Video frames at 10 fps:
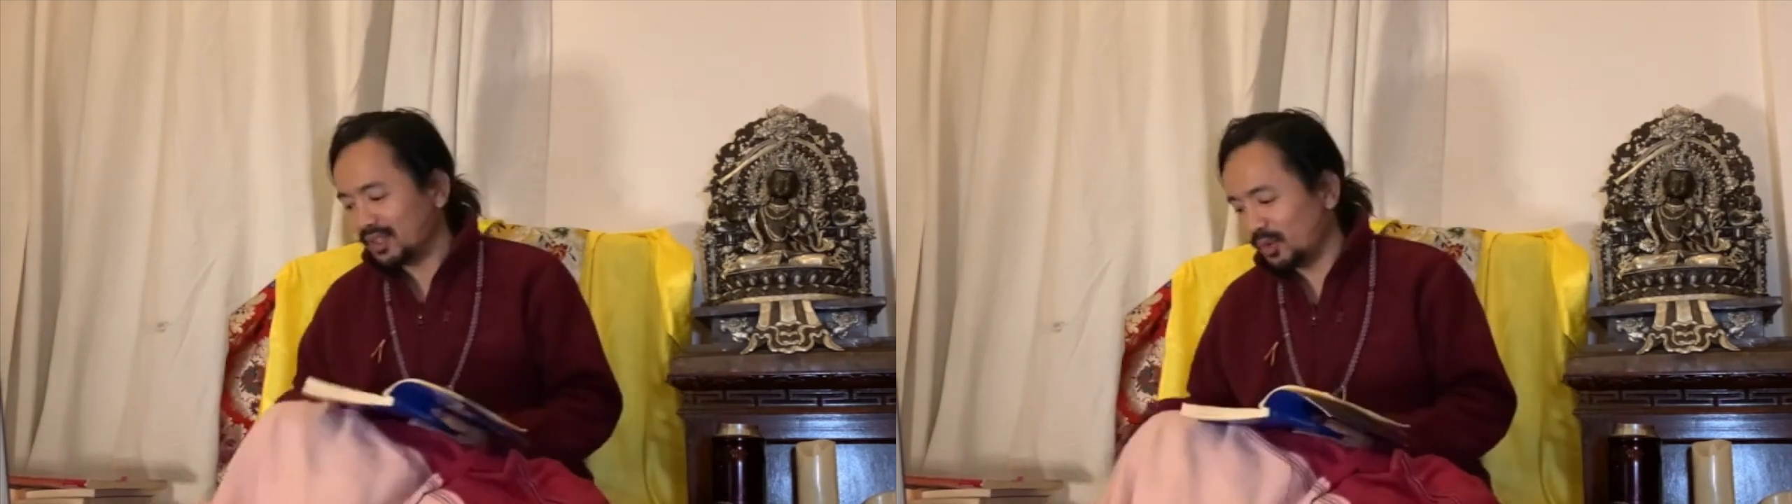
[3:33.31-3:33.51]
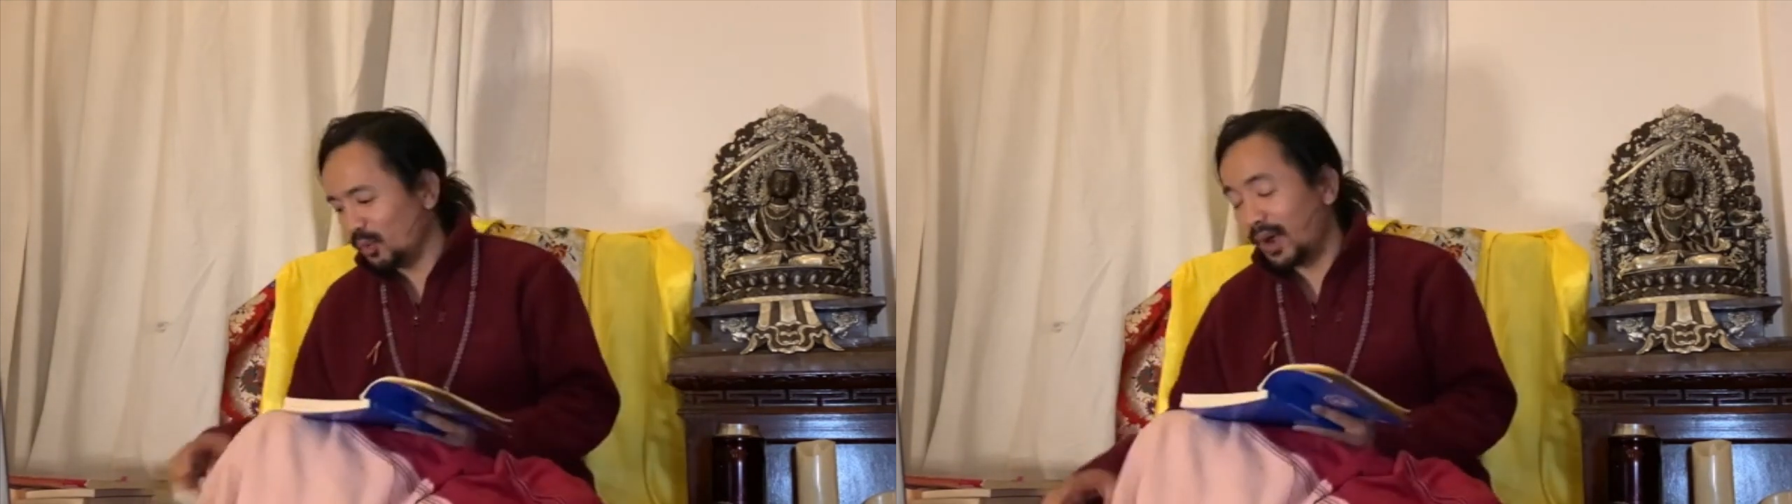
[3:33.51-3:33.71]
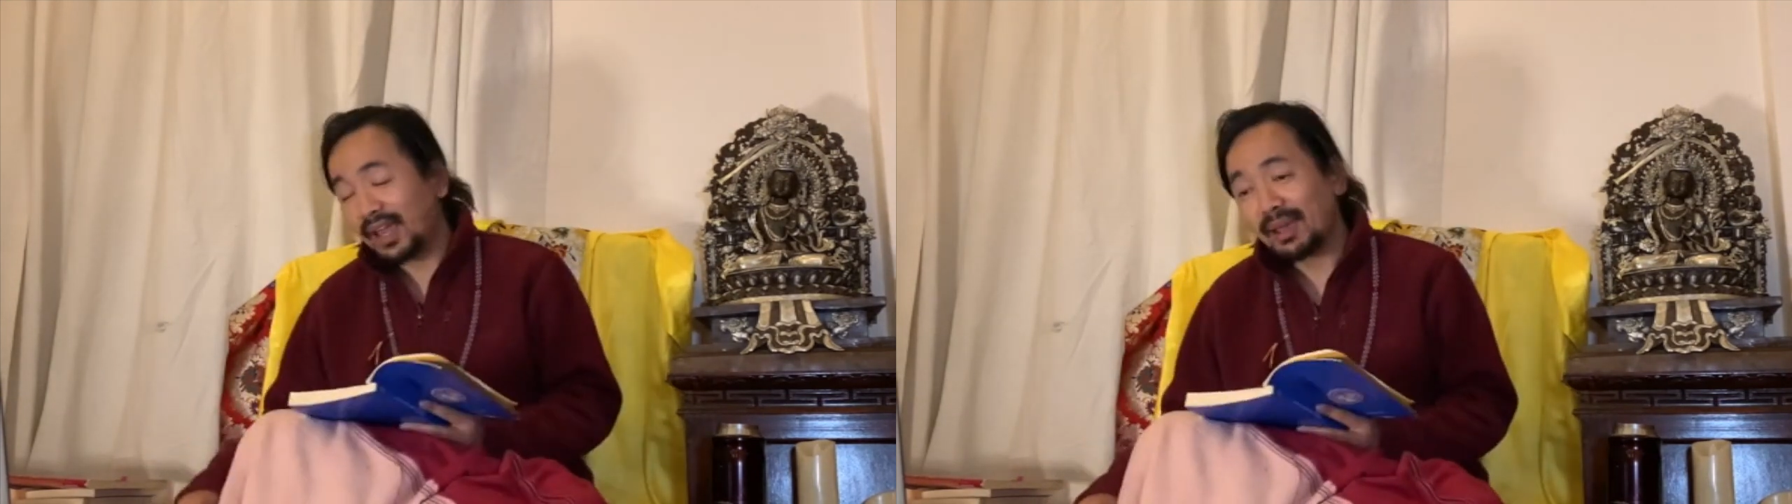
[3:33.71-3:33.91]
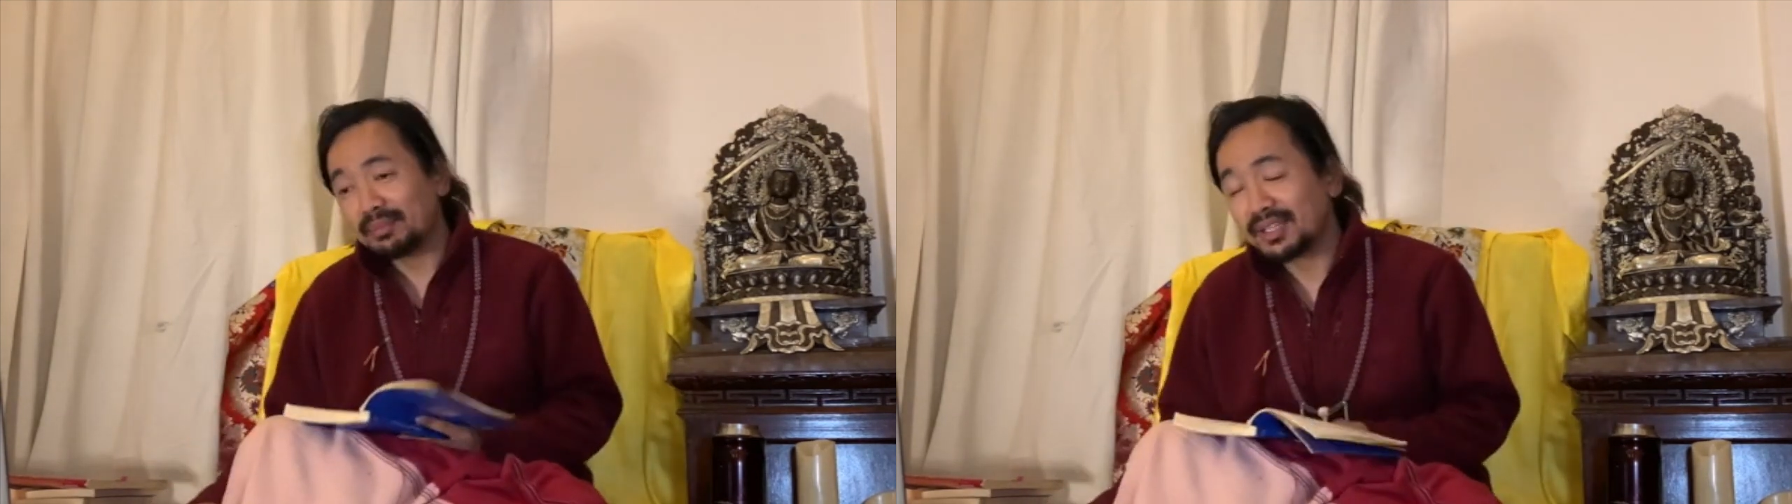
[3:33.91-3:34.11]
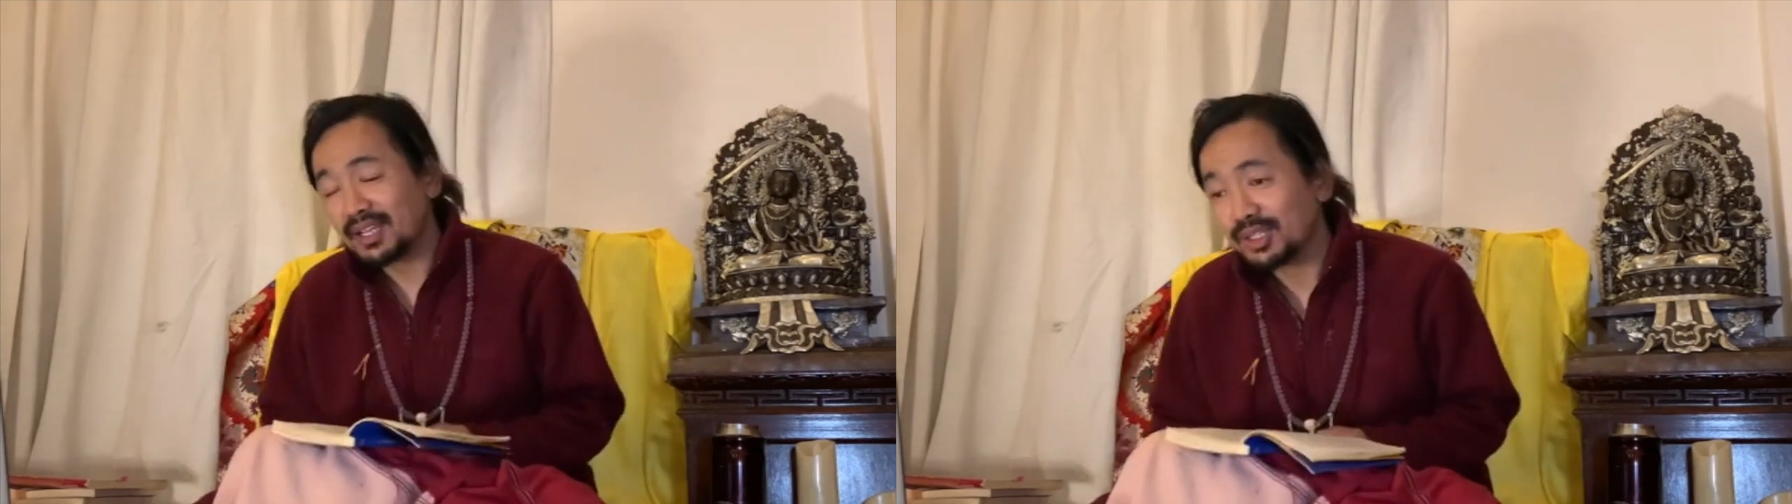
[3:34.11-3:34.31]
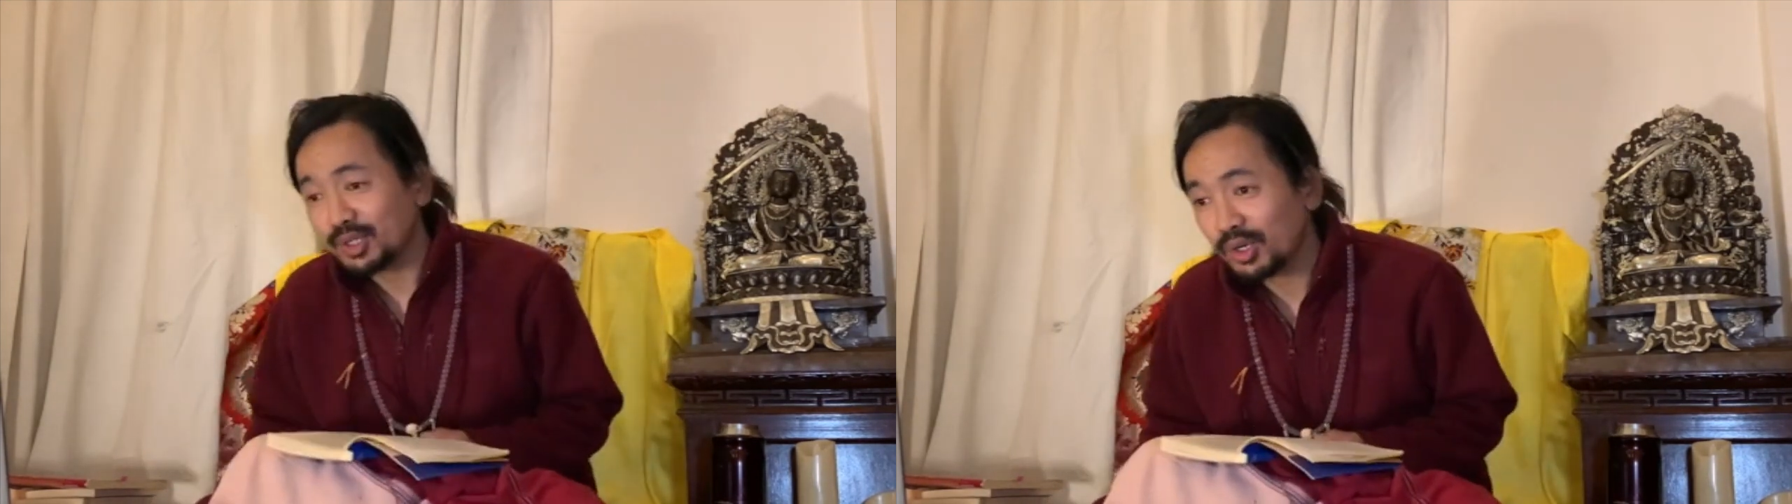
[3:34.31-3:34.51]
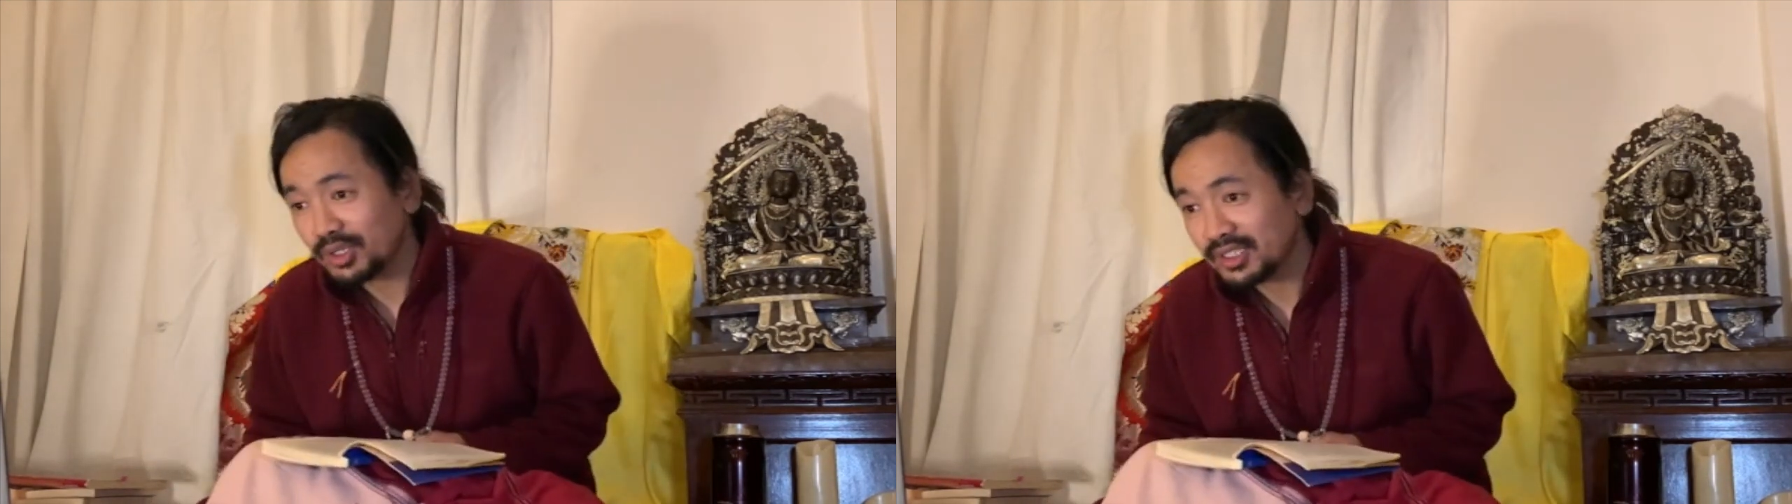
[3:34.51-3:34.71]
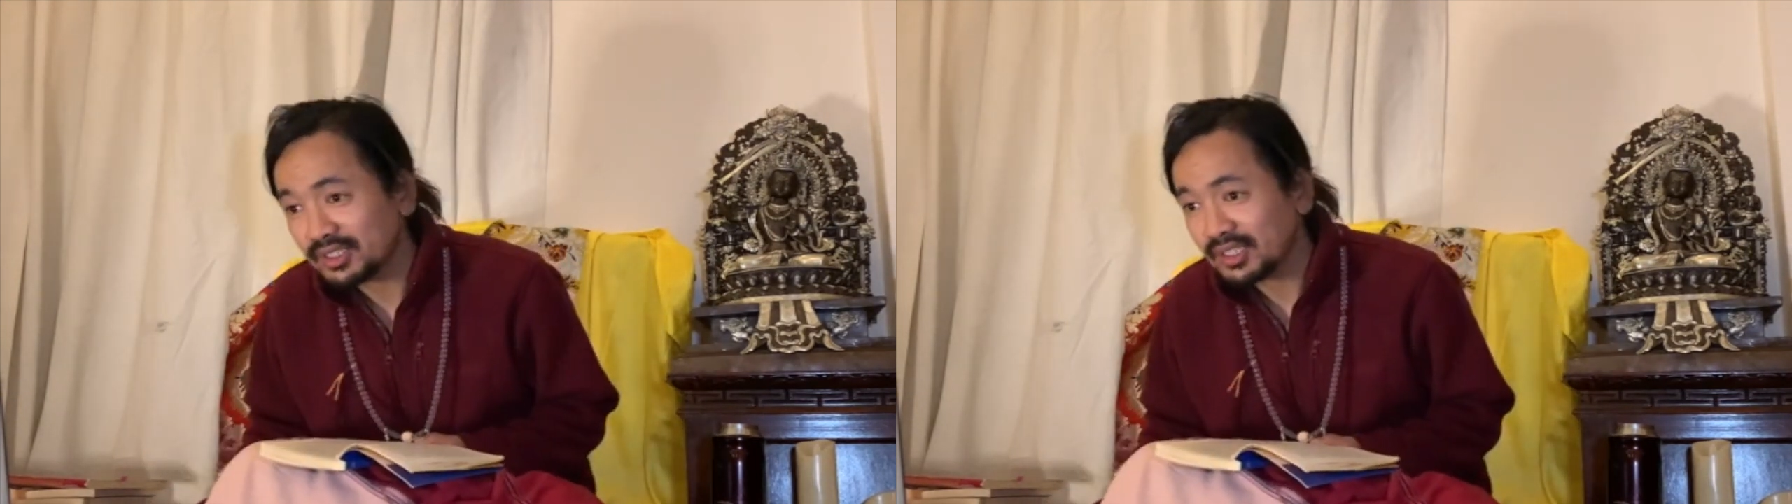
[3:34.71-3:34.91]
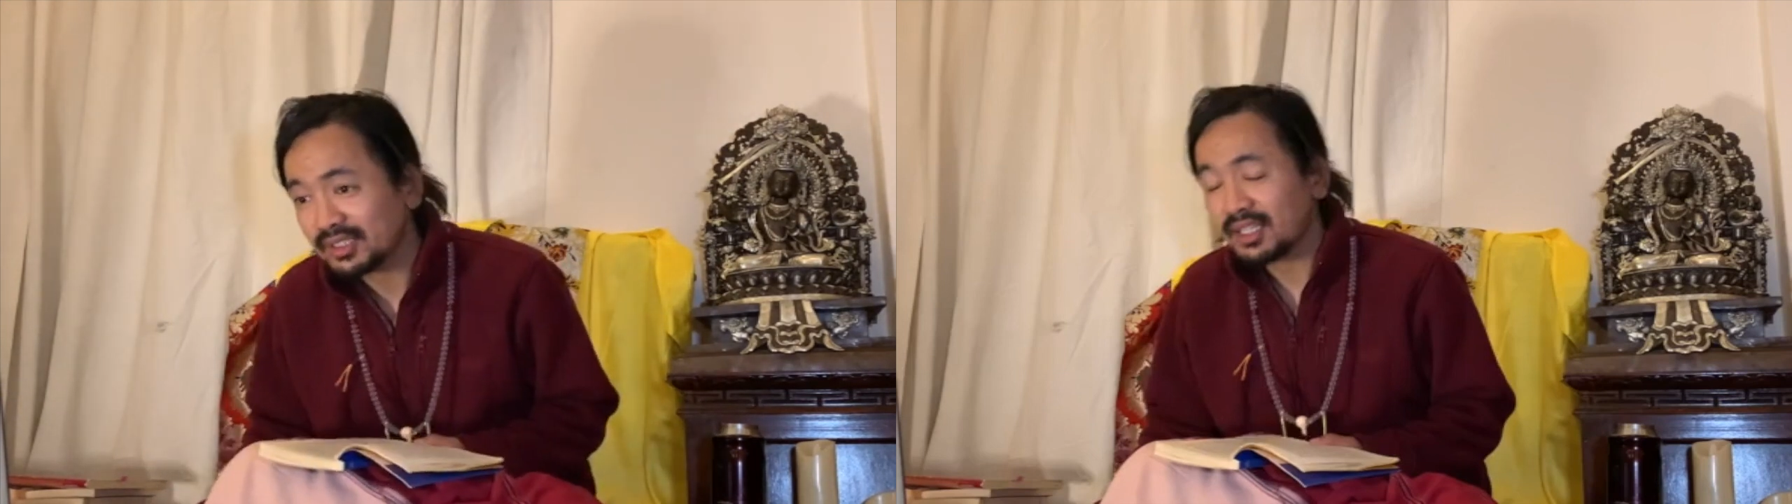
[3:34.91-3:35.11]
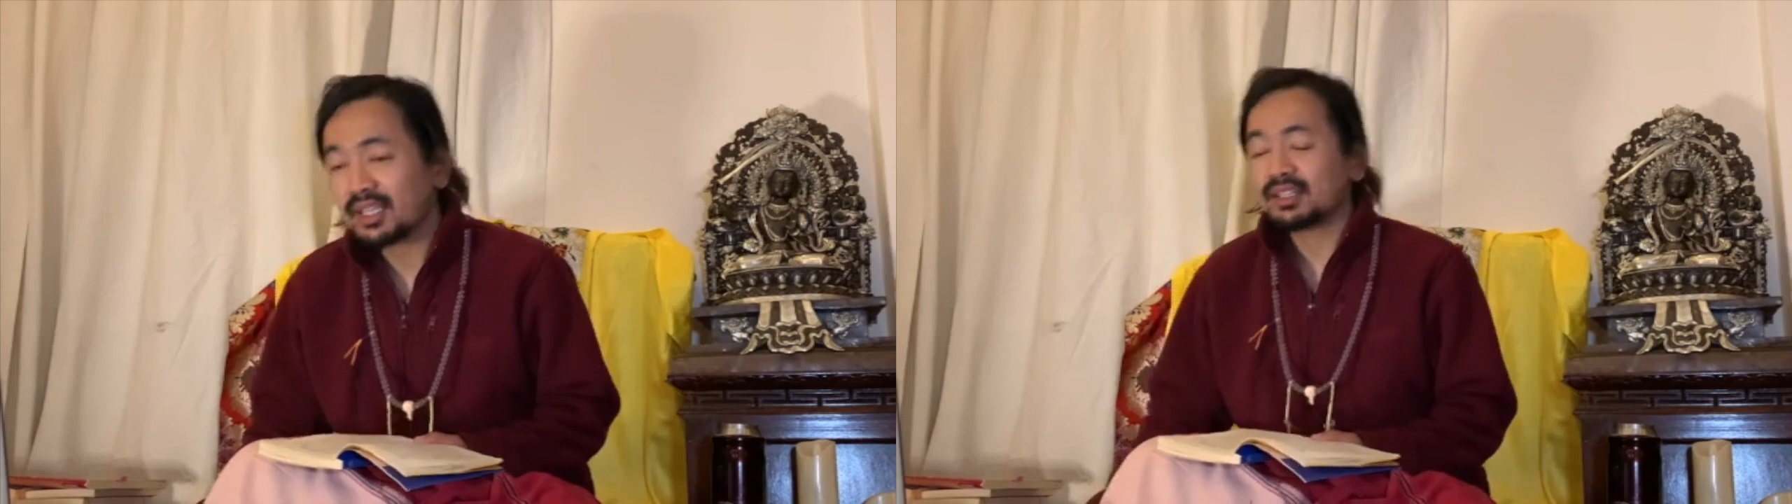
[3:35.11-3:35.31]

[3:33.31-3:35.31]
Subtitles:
why I'm telling you all these things?